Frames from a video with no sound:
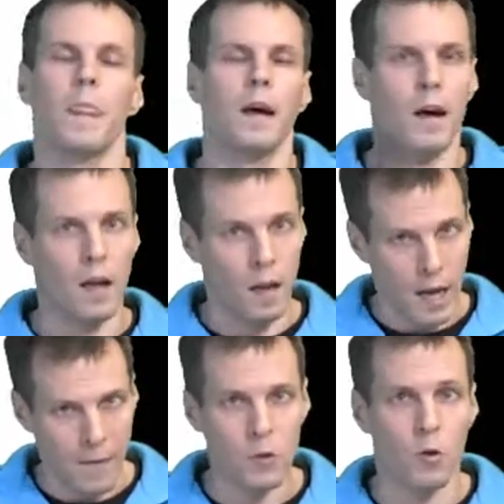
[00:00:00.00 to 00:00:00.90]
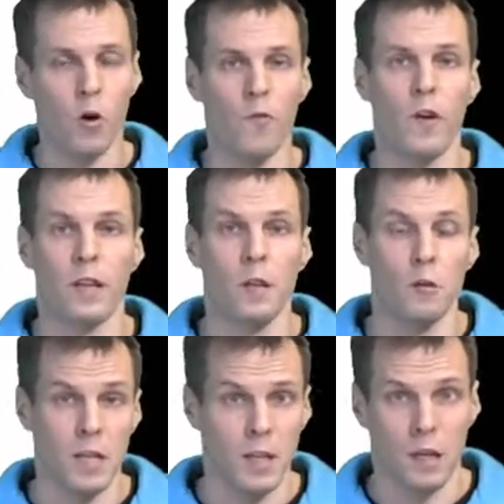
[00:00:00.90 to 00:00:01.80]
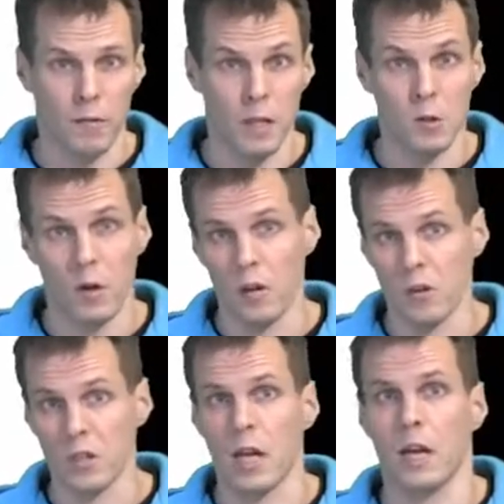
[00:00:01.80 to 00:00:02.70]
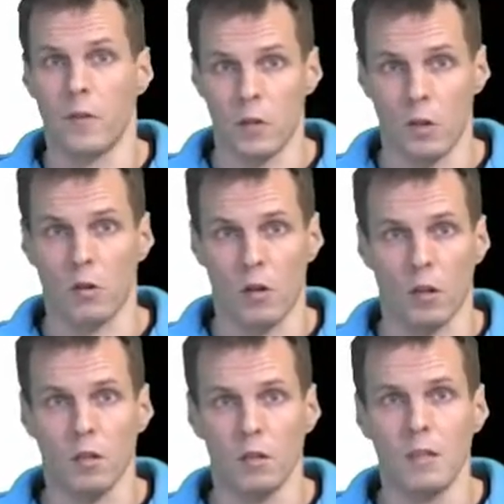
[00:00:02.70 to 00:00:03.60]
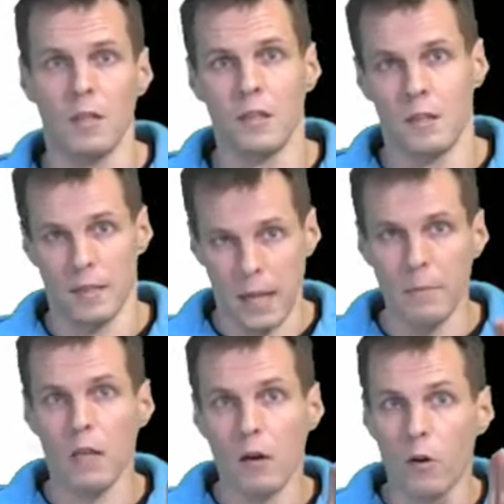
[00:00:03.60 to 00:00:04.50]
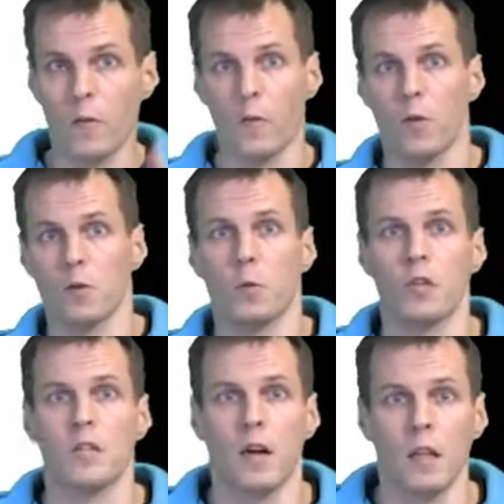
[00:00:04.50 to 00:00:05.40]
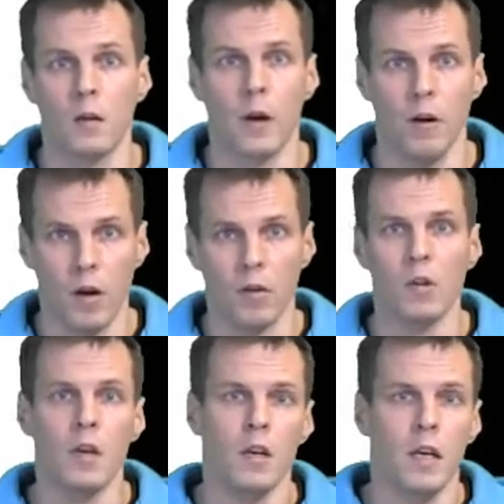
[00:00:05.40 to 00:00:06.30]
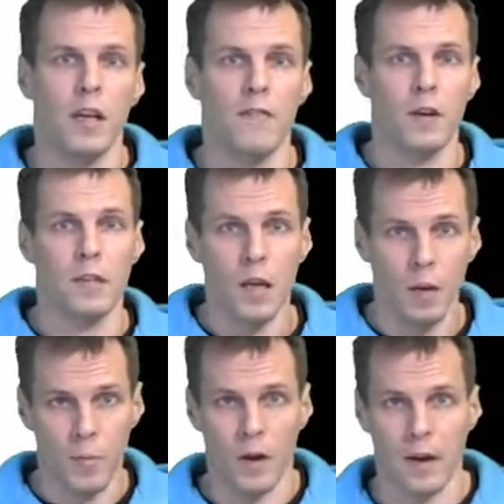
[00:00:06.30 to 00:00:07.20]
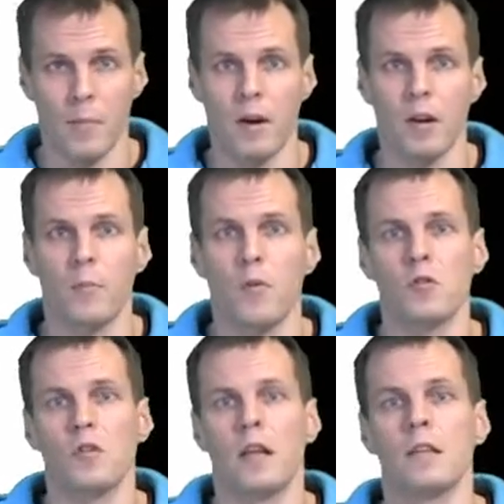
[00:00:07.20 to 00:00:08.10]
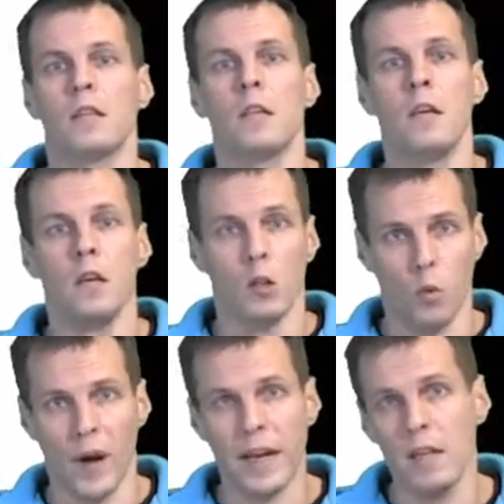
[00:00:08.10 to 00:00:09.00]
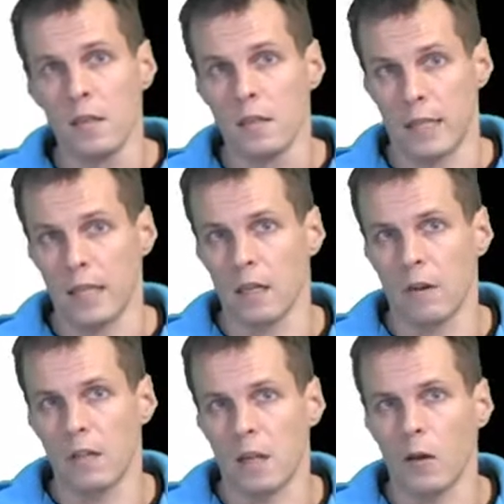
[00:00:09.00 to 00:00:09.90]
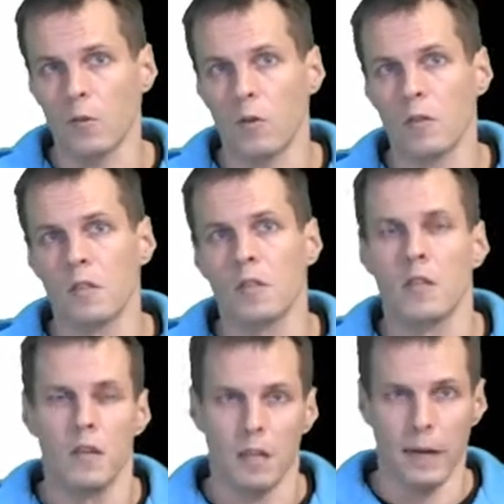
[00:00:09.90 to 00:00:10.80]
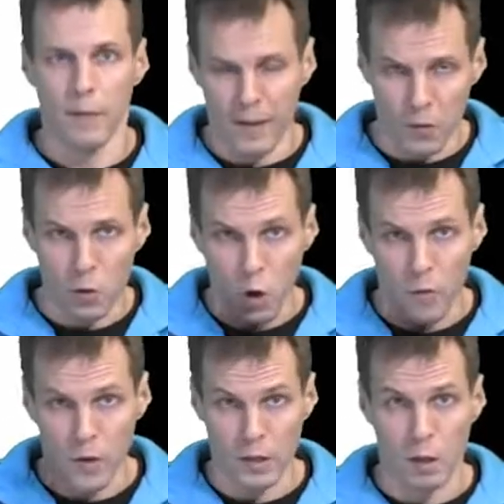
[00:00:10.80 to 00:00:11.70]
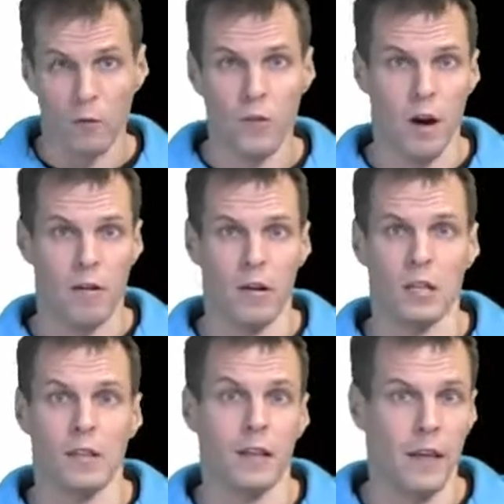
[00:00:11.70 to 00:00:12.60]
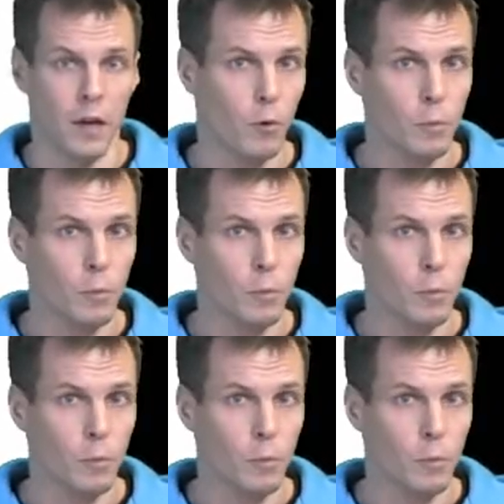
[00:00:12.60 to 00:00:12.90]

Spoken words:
I'll have to convert it to centigrades to understand if it's hot or not. The same thing, of course, works the other way around. If I tell an American person that is 20 centigrades outdoors, they will have to convert it to the Fahrenheit that they know.